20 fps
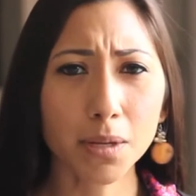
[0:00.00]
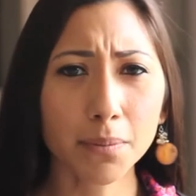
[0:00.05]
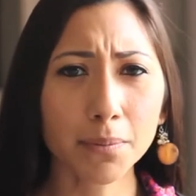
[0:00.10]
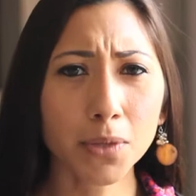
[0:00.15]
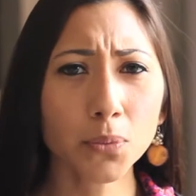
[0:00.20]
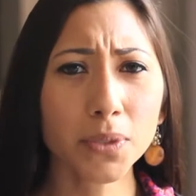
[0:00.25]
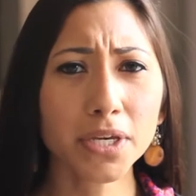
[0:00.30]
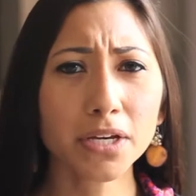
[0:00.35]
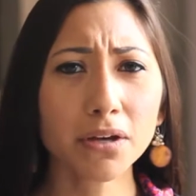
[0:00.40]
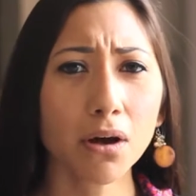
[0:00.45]

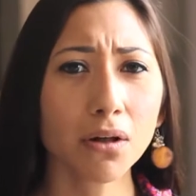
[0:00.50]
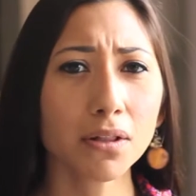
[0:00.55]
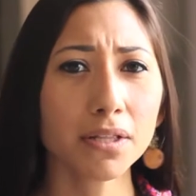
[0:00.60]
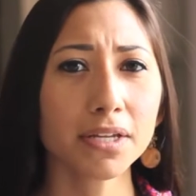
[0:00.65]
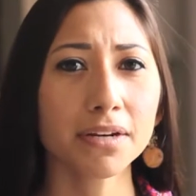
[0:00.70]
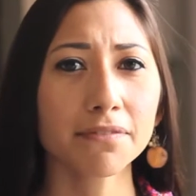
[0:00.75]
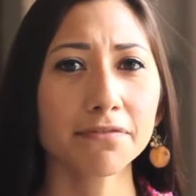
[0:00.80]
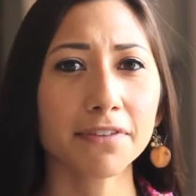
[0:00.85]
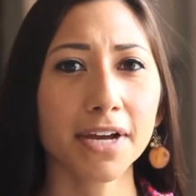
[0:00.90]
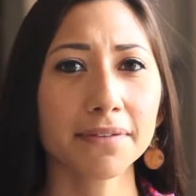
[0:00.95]
what we call
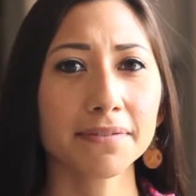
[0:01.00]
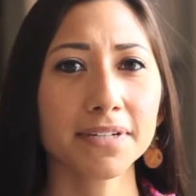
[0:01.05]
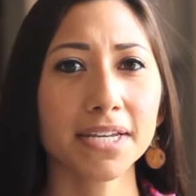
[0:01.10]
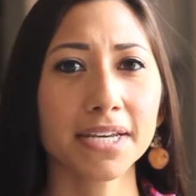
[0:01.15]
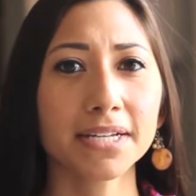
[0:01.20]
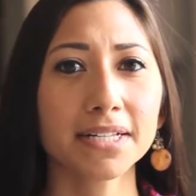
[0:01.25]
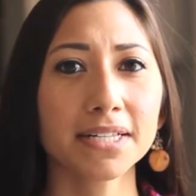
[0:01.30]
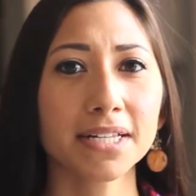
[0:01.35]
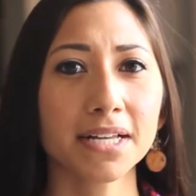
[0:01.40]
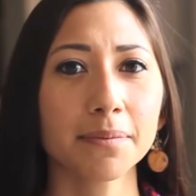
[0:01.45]
it a
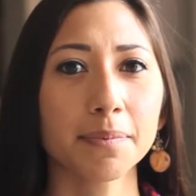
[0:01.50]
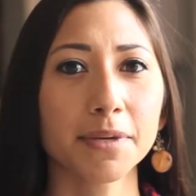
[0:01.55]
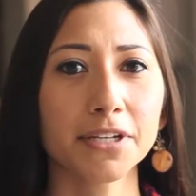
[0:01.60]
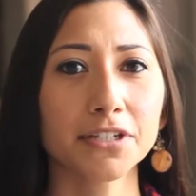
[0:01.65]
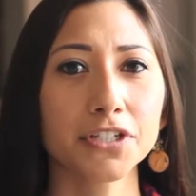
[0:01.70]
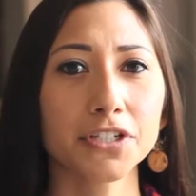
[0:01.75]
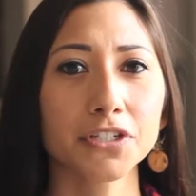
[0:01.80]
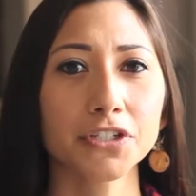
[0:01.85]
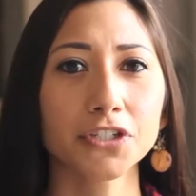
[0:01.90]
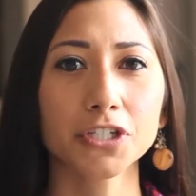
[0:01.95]
five-day club,
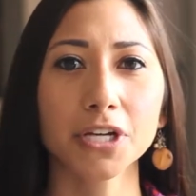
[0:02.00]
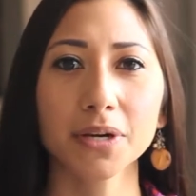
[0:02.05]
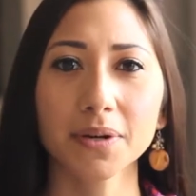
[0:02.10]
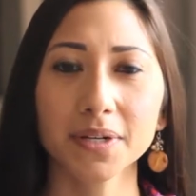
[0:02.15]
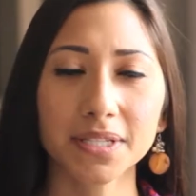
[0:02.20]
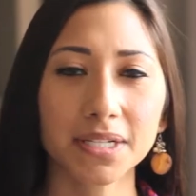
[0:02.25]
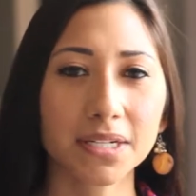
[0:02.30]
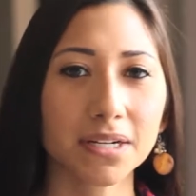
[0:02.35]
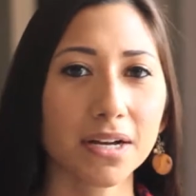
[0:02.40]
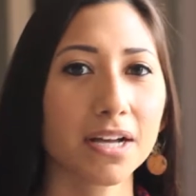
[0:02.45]
and just
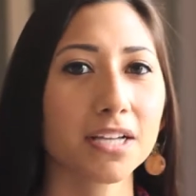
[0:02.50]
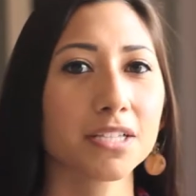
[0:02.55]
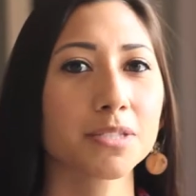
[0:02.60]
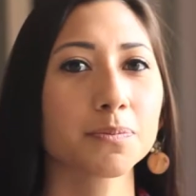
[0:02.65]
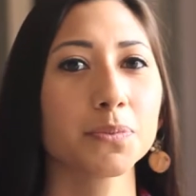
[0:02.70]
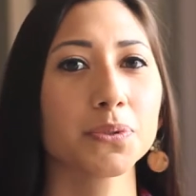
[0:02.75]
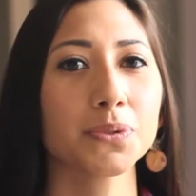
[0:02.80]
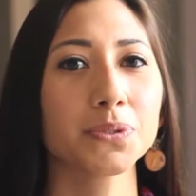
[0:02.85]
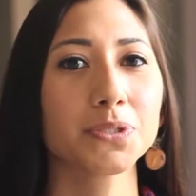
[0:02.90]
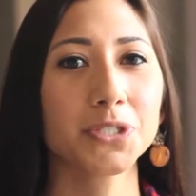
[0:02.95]
sharing the
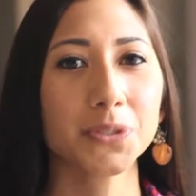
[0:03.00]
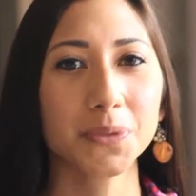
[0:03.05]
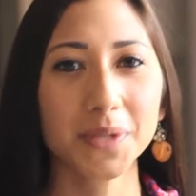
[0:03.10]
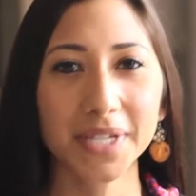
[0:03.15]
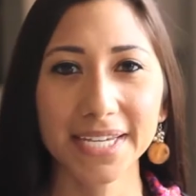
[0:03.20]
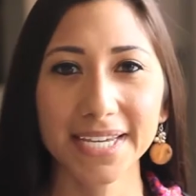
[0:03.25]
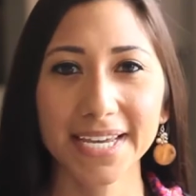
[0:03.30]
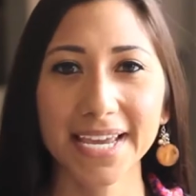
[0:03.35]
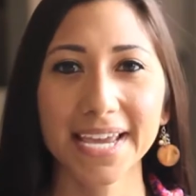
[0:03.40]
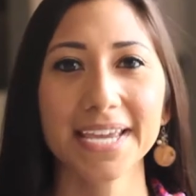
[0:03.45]
gospel,
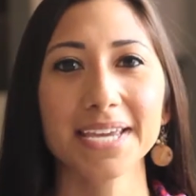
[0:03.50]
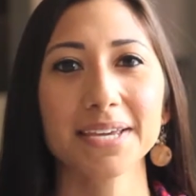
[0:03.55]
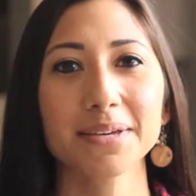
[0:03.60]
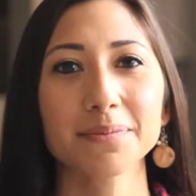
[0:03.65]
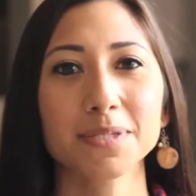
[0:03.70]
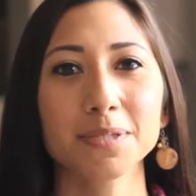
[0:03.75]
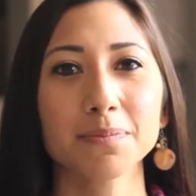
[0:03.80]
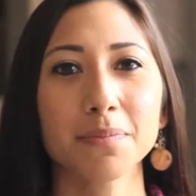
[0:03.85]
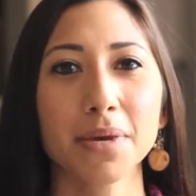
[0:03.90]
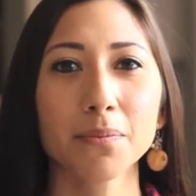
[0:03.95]
doing
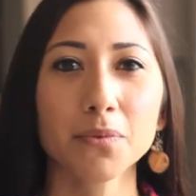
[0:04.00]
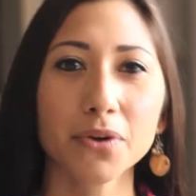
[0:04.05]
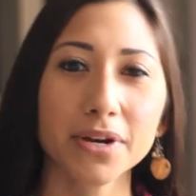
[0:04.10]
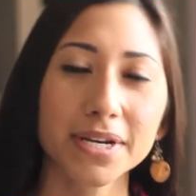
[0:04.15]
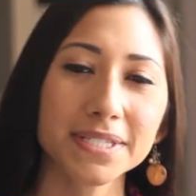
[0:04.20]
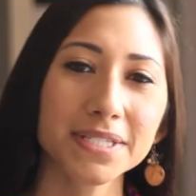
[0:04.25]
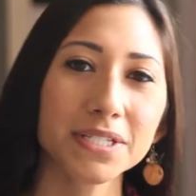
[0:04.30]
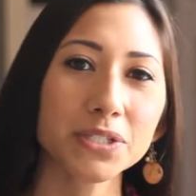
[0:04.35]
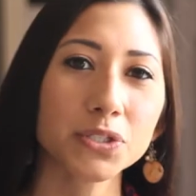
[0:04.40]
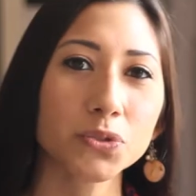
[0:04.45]
games,
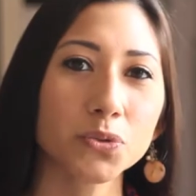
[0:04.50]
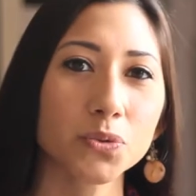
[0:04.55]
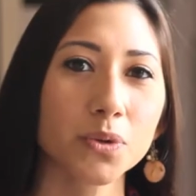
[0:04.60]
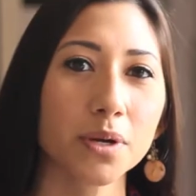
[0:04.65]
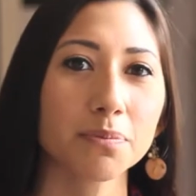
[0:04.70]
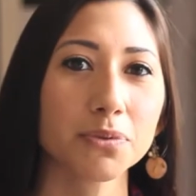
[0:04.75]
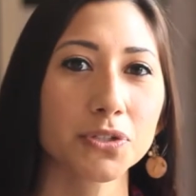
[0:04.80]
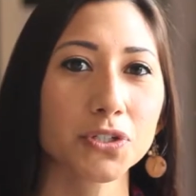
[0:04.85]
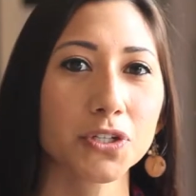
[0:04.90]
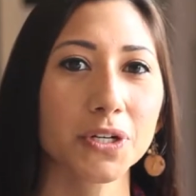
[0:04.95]
memorizing
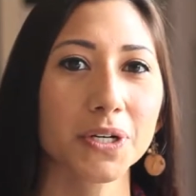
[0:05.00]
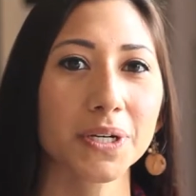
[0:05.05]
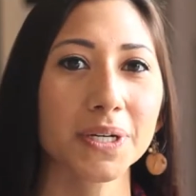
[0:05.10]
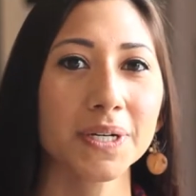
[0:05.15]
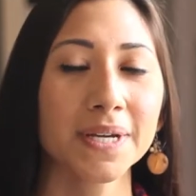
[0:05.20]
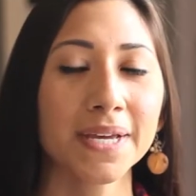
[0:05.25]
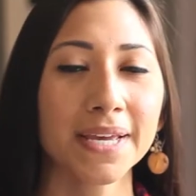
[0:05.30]
scripture,